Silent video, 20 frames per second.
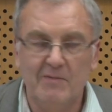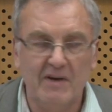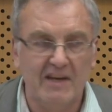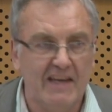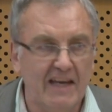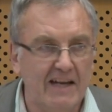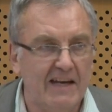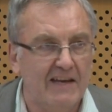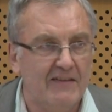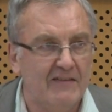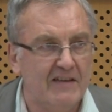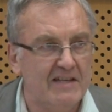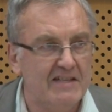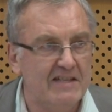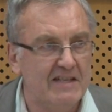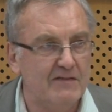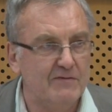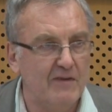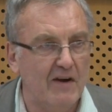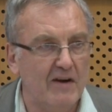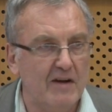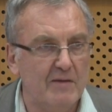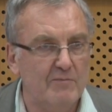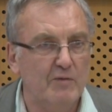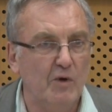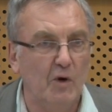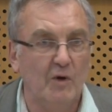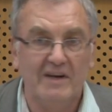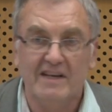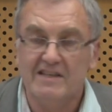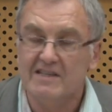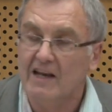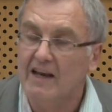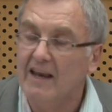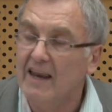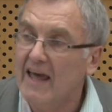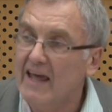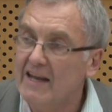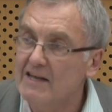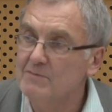a beginning, this. It's very important. It's a
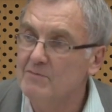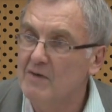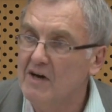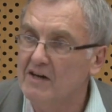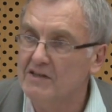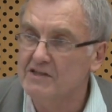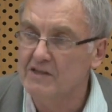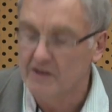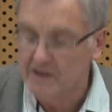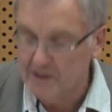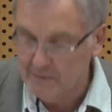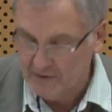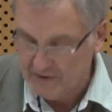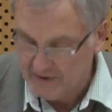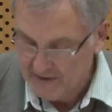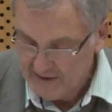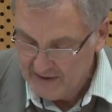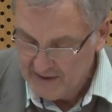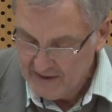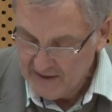landmark document.